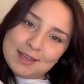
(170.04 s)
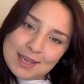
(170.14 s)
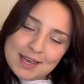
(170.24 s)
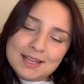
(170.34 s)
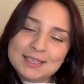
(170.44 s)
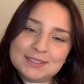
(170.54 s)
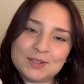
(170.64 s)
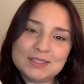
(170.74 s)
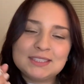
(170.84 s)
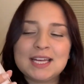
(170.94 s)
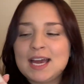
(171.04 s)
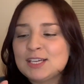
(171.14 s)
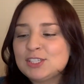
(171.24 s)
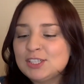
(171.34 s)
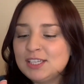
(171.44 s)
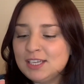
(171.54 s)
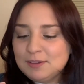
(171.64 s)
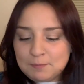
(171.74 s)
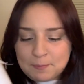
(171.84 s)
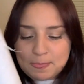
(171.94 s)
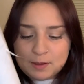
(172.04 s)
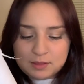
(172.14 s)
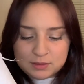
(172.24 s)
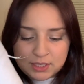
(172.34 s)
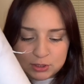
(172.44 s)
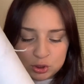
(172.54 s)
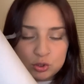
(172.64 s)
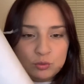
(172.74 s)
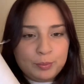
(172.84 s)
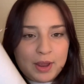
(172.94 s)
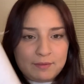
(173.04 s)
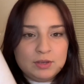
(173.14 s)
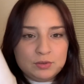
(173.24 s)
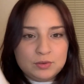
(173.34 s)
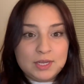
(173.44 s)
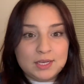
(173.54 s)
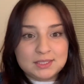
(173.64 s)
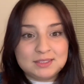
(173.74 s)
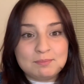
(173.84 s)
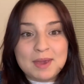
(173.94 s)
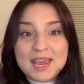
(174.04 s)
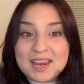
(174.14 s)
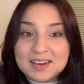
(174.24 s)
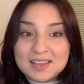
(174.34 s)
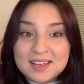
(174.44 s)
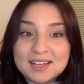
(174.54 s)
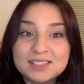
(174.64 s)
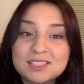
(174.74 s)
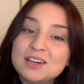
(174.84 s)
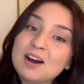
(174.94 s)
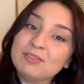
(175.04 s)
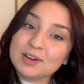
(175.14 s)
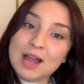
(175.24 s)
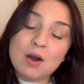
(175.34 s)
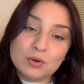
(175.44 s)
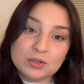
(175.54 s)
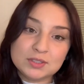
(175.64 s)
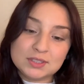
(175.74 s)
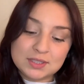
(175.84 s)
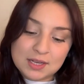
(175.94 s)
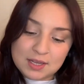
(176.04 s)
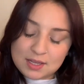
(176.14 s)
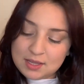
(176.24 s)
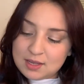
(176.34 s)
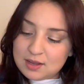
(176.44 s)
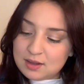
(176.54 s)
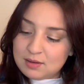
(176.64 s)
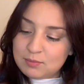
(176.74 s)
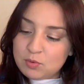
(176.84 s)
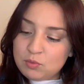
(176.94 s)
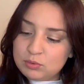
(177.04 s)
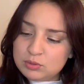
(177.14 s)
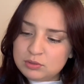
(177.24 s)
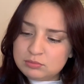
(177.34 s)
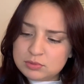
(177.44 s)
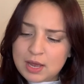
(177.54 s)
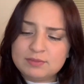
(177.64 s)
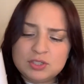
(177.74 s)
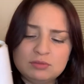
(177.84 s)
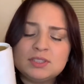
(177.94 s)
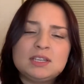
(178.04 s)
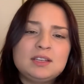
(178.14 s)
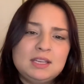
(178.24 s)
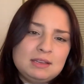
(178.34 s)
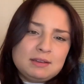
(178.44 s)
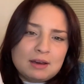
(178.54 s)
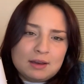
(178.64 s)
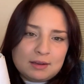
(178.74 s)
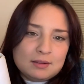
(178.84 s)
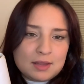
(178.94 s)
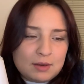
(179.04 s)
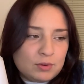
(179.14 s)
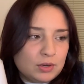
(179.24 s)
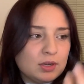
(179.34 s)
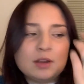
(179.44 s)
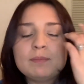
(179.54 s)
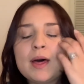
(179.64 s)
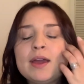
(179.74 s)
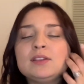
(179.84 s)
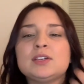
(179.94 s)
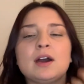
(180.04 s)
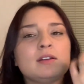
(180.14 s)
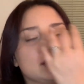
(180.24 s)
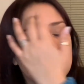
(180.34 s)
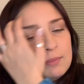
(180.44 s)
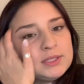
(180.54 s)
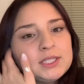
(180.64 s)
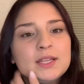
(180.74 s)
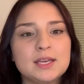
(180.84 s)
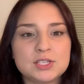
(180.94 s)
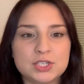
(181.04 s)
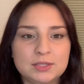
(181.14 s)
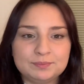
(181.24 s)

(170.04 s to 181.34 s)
So this is actually like super heavy duty, and it's made to cover counters. You have to use a heat gun like when you're going to apply it to countertops in the kitchen.